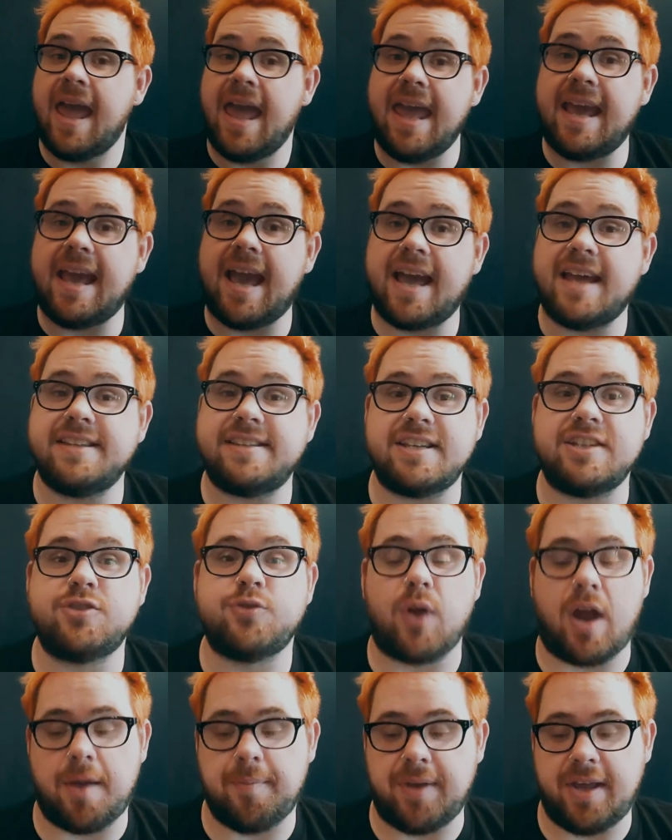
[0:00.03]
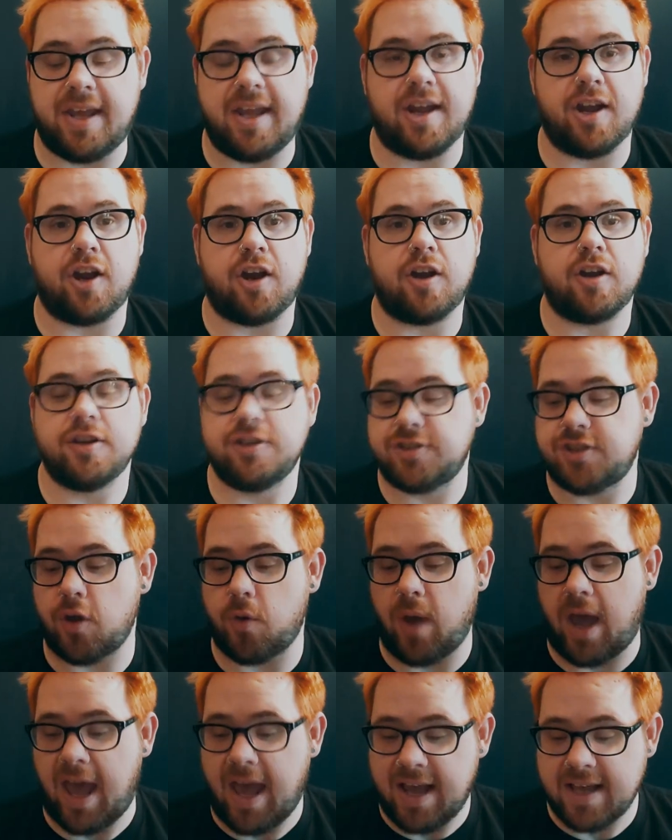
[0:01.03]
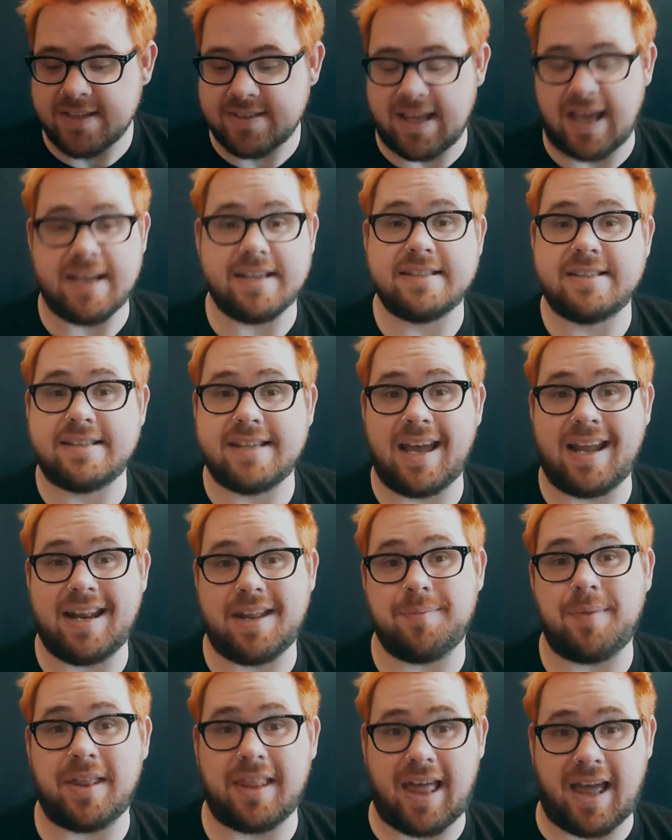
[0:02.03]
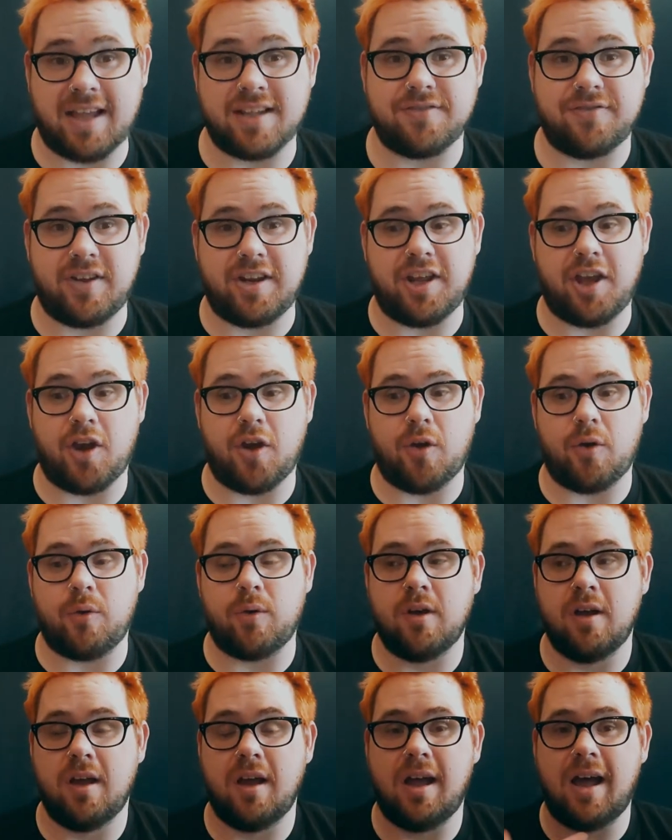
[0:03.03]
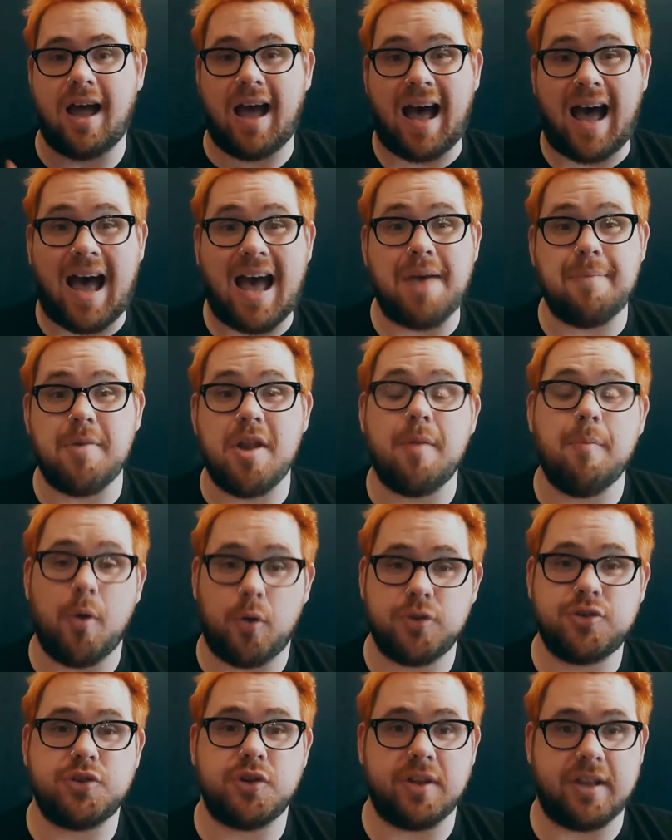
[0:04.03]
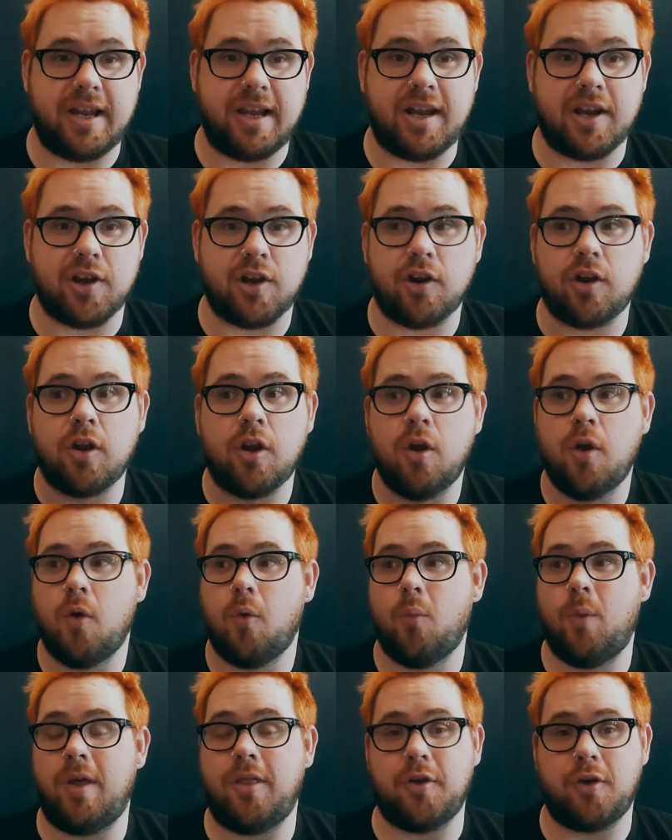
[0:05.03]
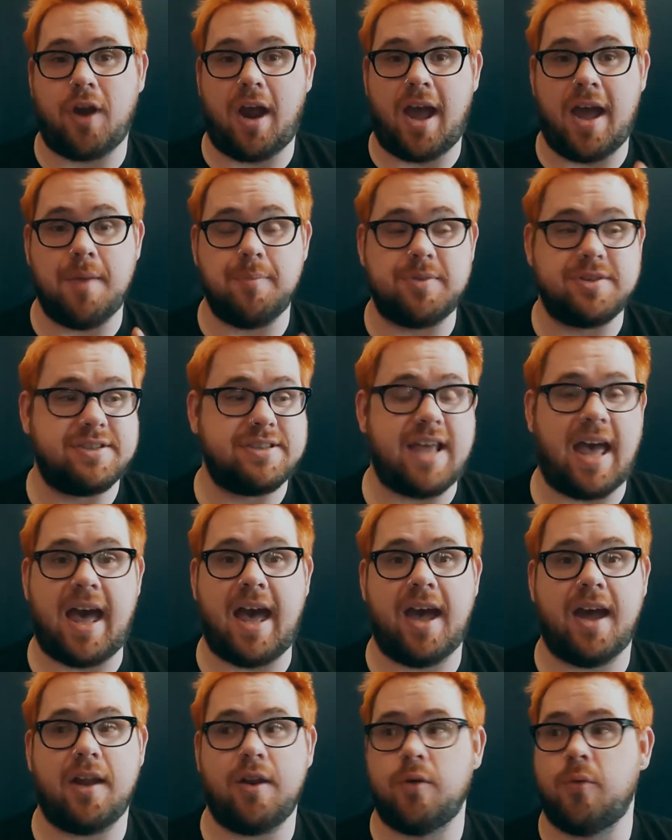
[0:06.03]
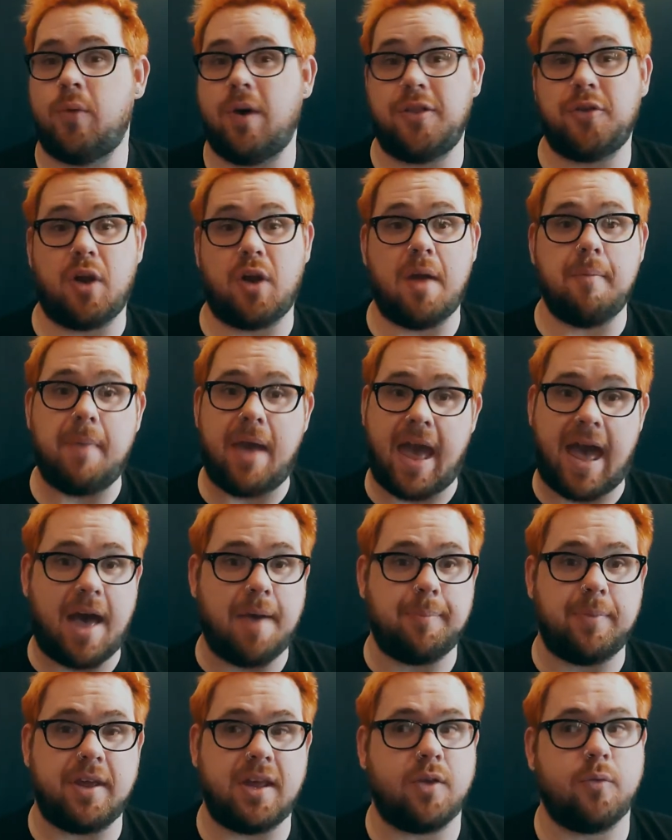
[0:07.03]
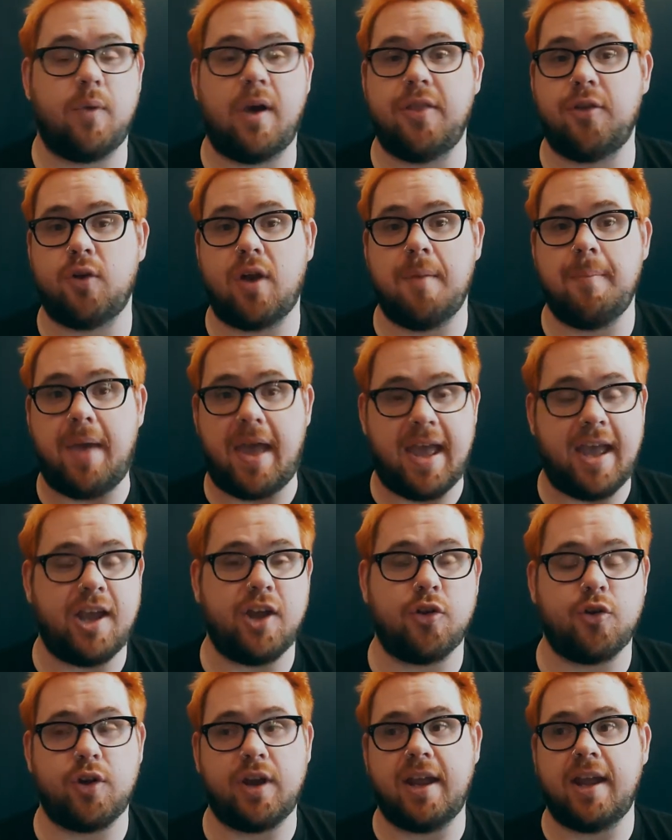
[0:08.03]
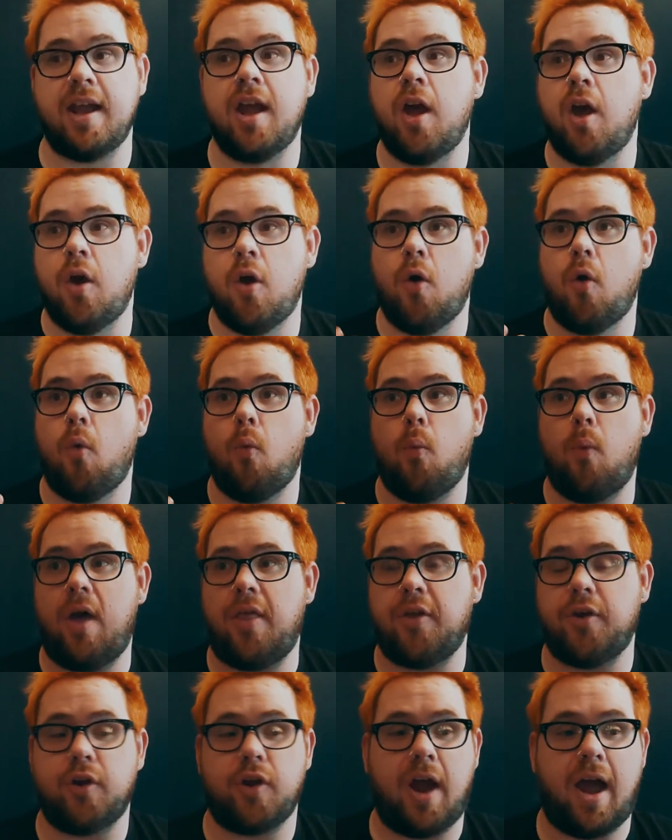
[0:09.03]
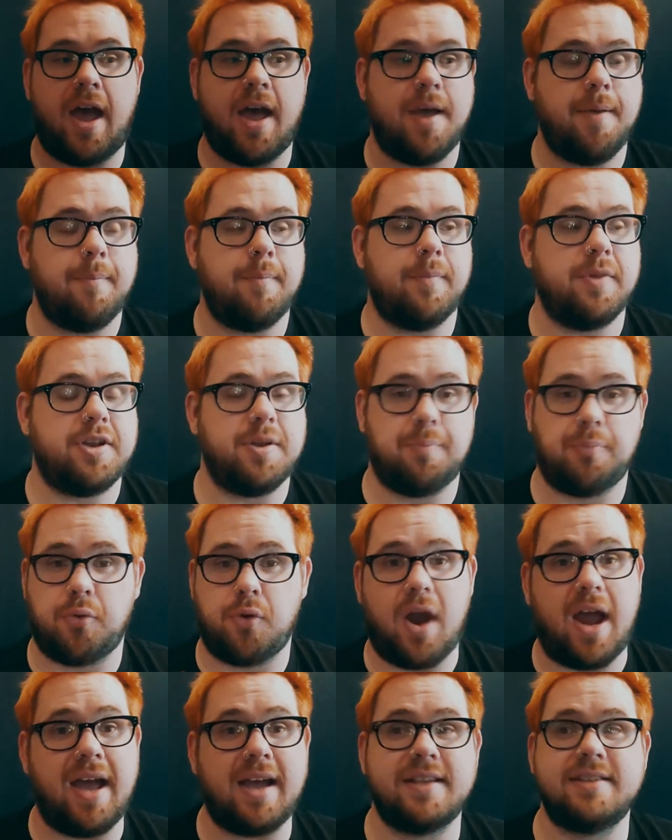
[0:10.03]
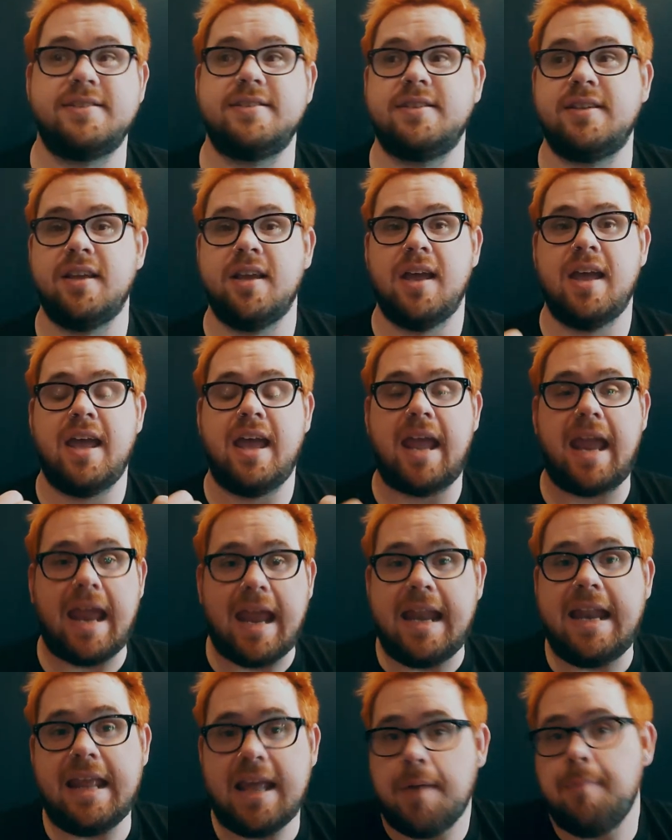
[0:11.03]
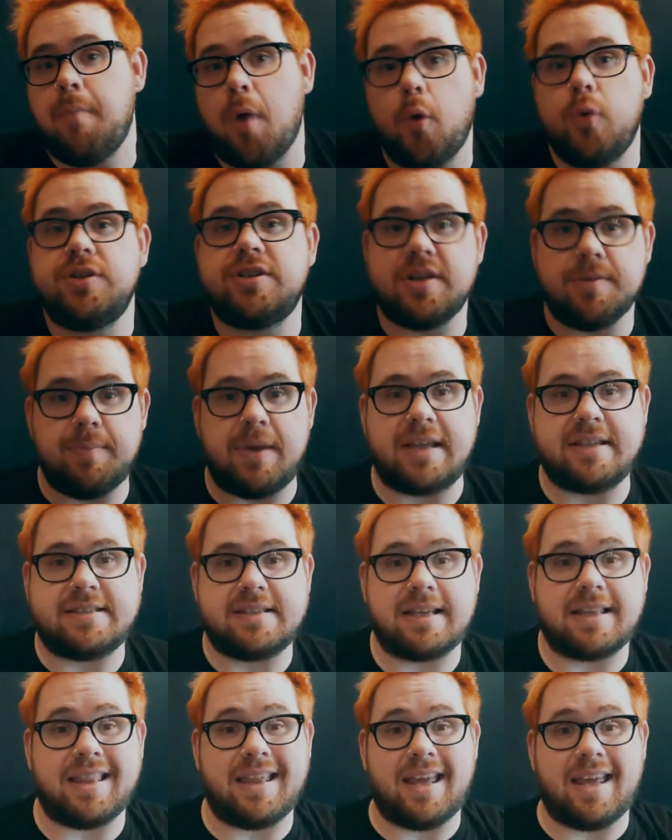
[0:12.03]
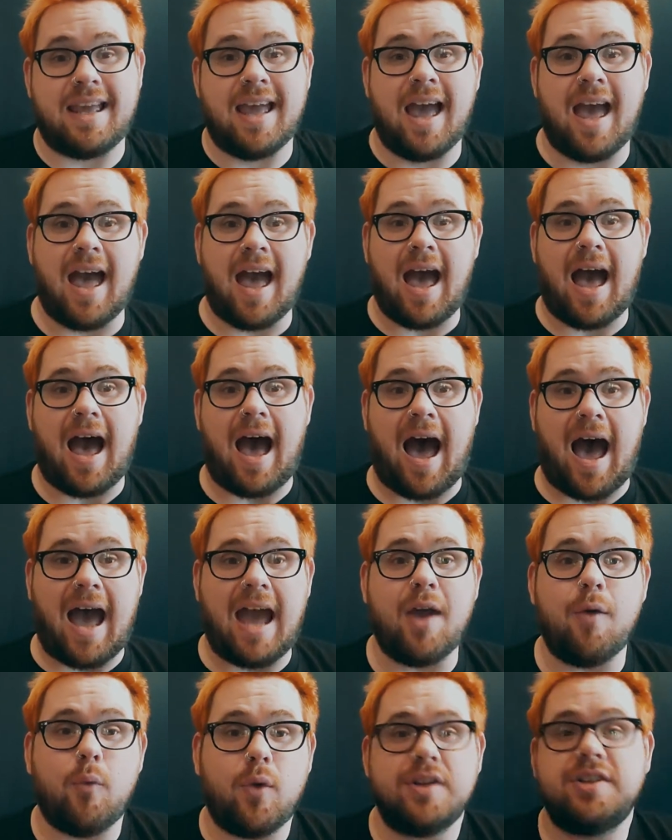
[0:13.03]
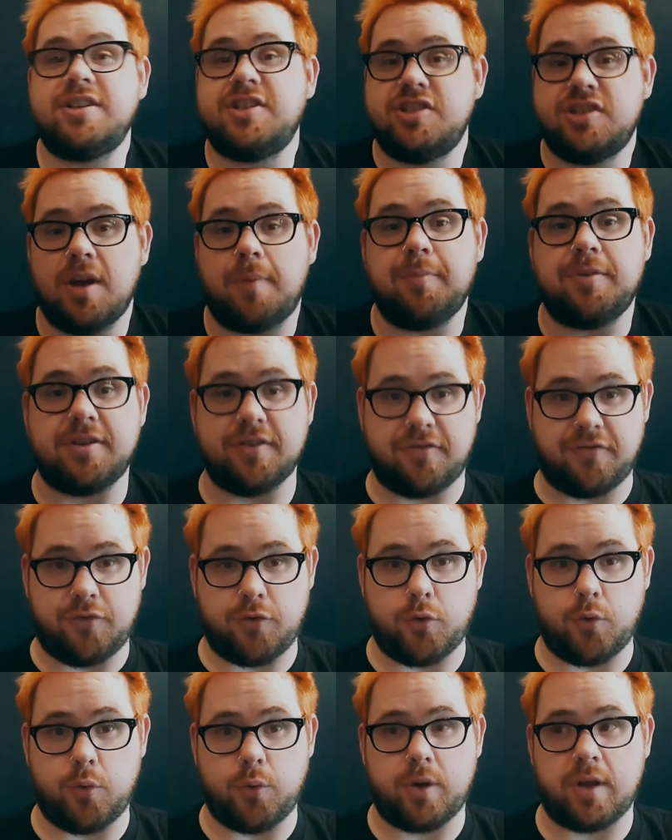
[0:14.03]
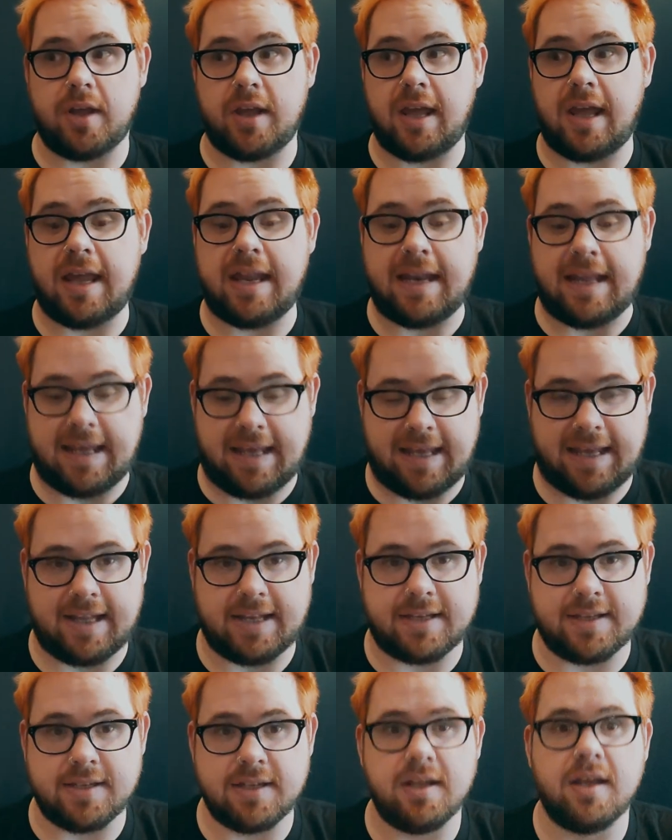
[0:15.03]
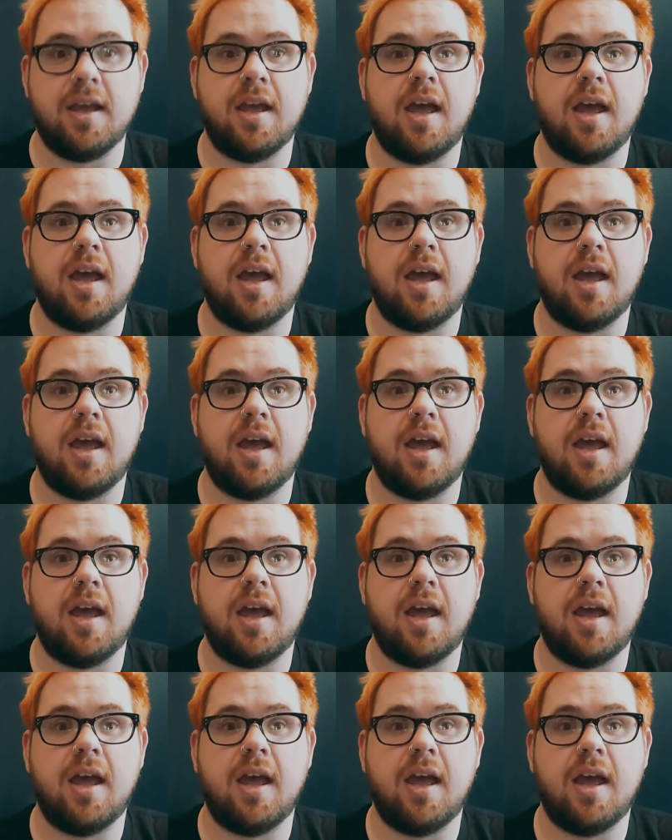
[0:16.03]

Hey guys, it's Robbie here. So as I said in my last video, I'm an emotional eater. Whether I'm sad, whether I'm happy, whether I'm angry, whether I'm depressed, any emotion basically, I want to jump to food and eat.